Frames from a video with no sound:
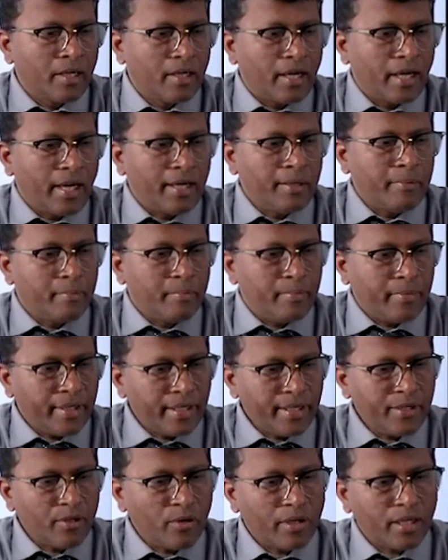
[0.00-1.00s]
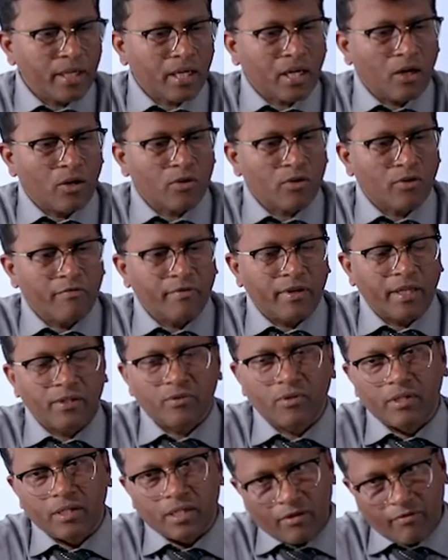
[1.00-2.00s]
and made on account of
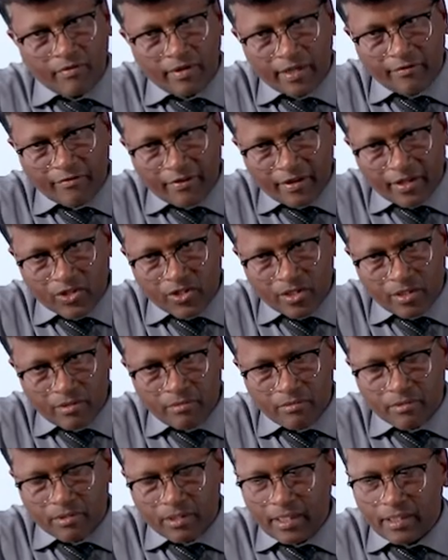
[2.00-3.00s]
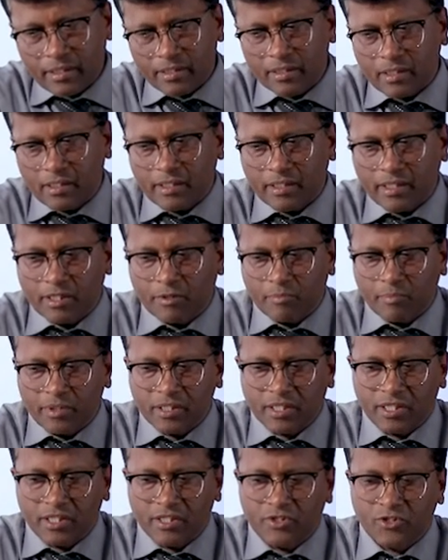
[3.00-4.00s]
natural love and affection, right? It
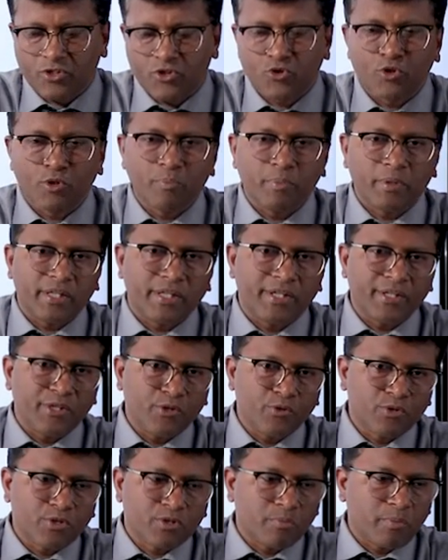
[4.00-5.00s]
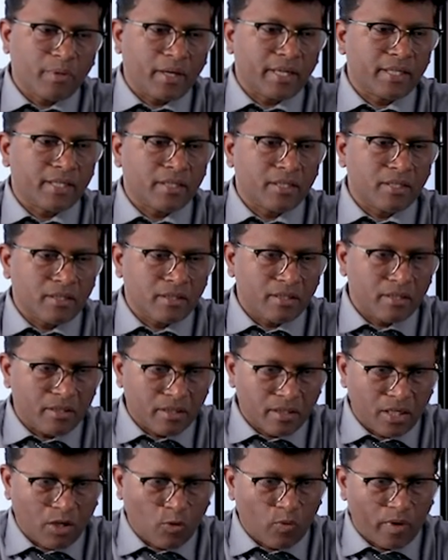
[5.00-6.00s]
means it should be induced by
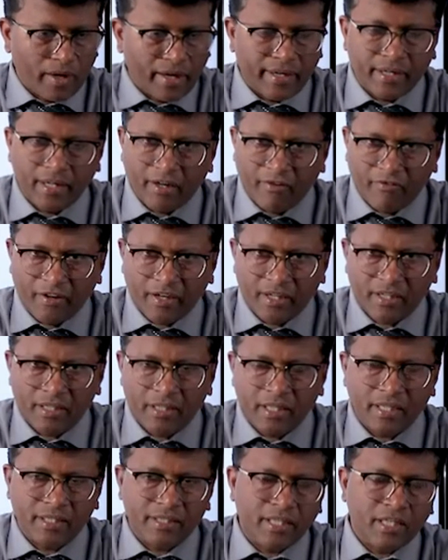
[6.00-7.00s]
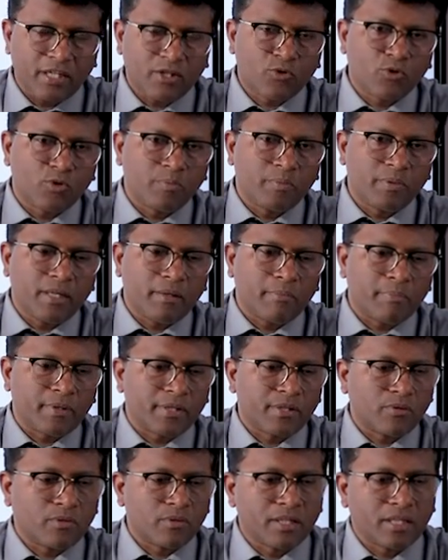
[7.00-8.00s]
love and affection, and there should be a
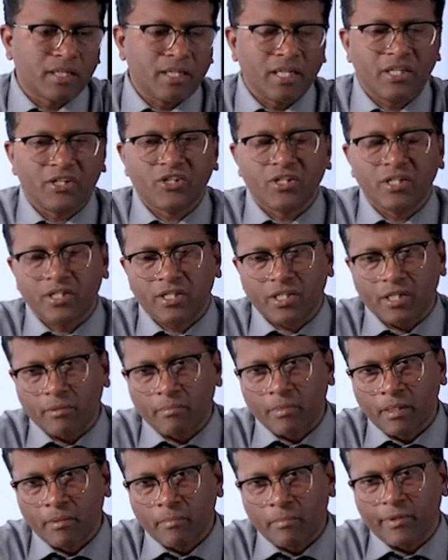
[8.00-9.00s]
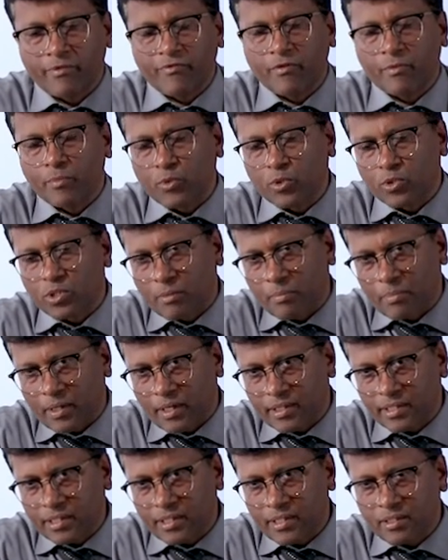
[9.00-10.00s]
particular relationship between both the
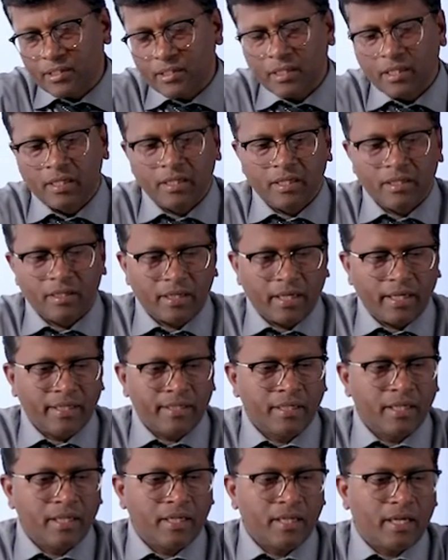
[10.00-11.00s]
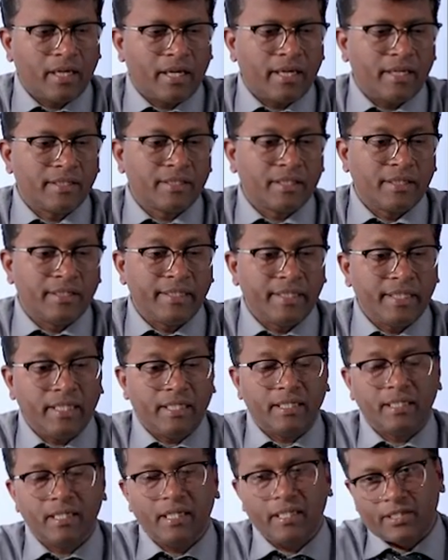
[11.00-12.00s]
parties, right? And the
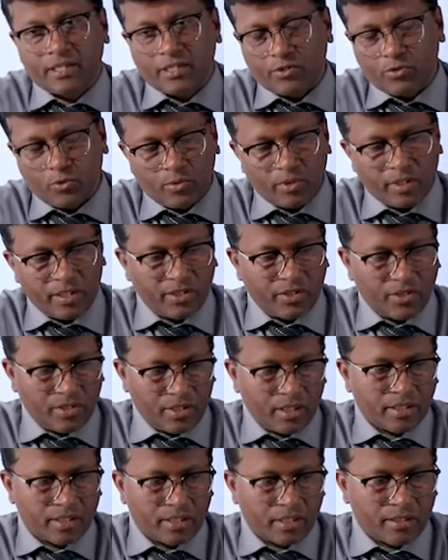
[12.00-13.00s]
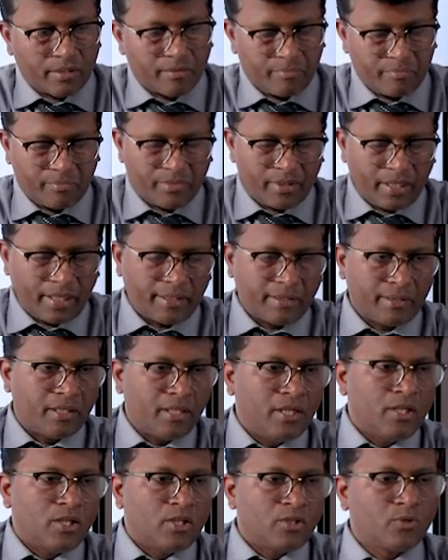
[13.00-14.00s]
near relation to each other, right?
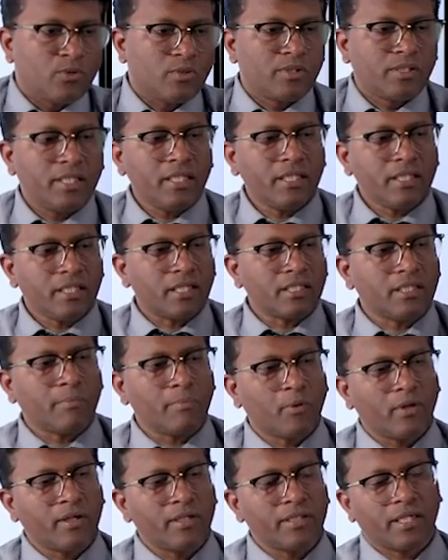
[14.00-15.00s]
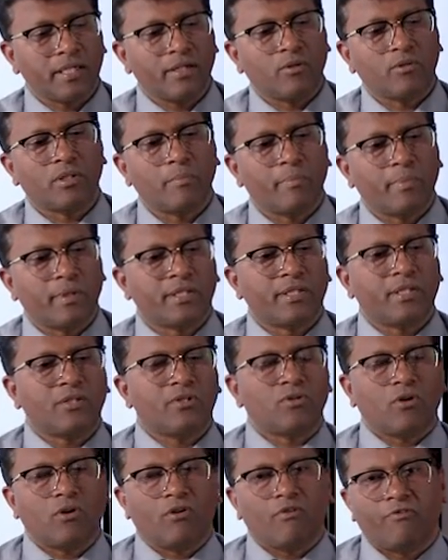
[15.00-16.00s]
So these are the points, and on the
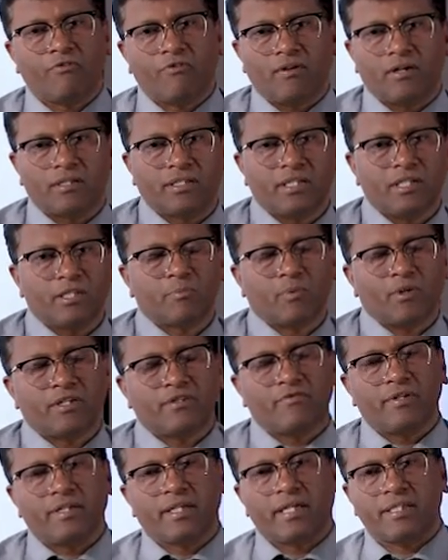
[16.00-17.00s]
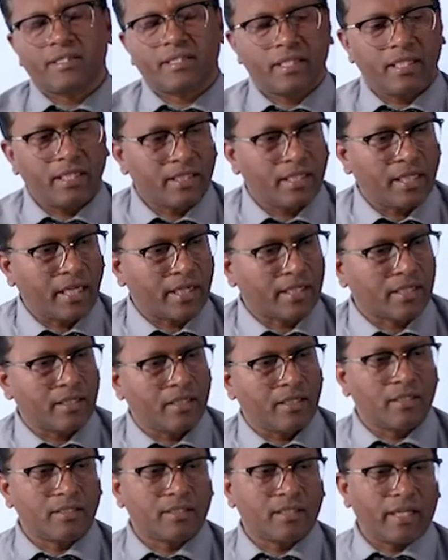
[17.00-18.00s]
basis of these points we can say that
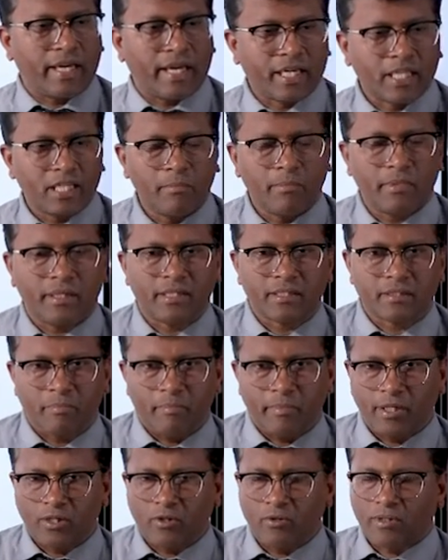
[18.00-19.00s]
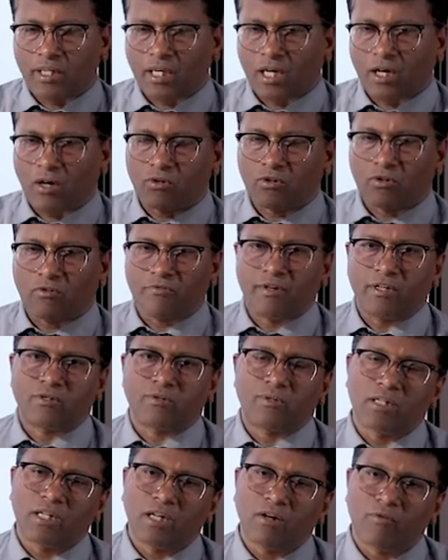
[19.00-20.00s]
the agreement made on account of
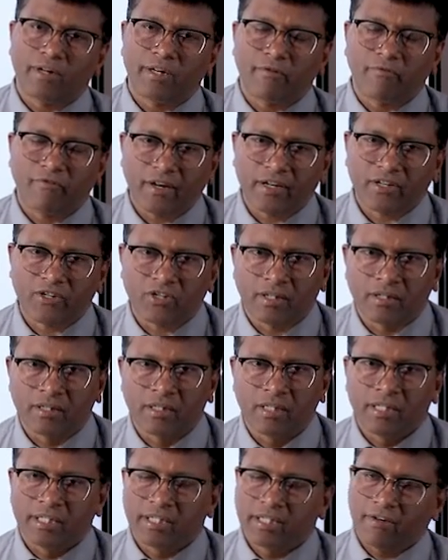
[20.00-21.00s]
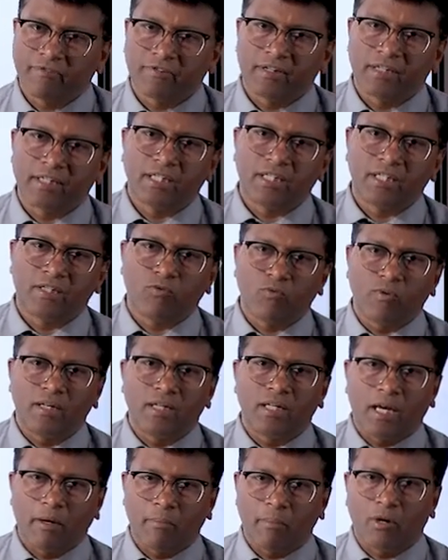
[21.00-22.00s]
natural love and affection definitely
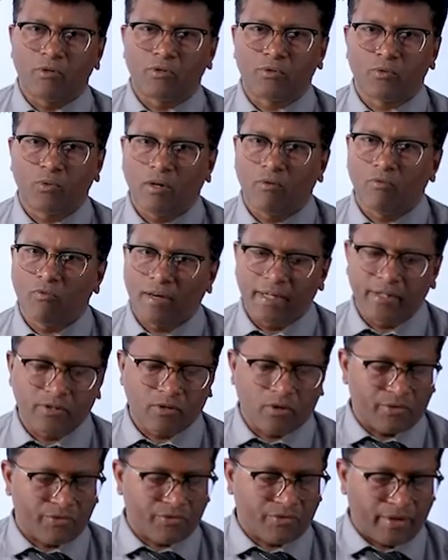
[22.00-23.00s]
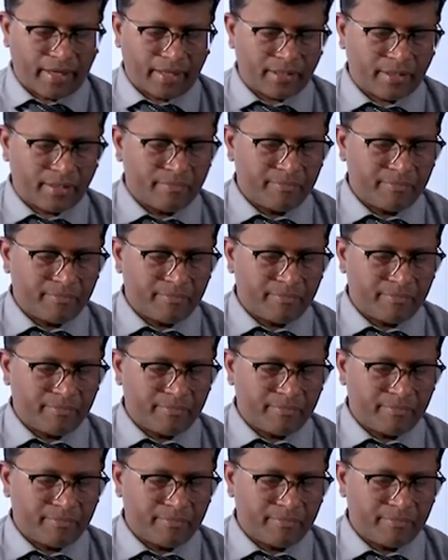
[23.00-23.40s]
will amount to a valid contract.